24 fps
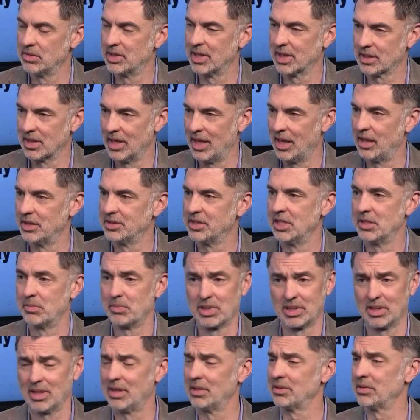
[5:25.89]
technologies,
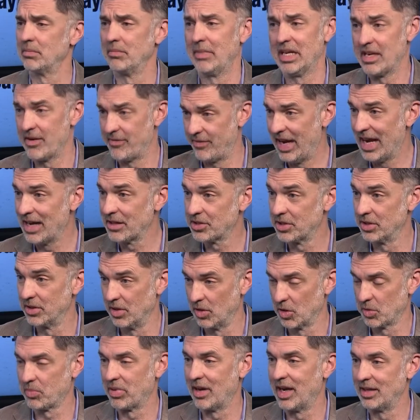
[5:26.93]
but to also manufacture
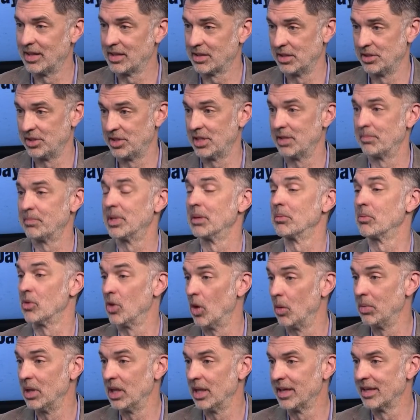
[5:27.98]
those products and ship them
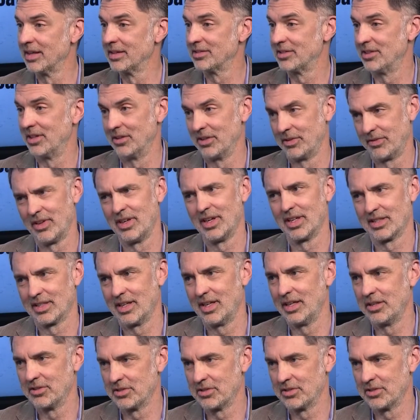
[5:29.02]
globally. So it's a very exciting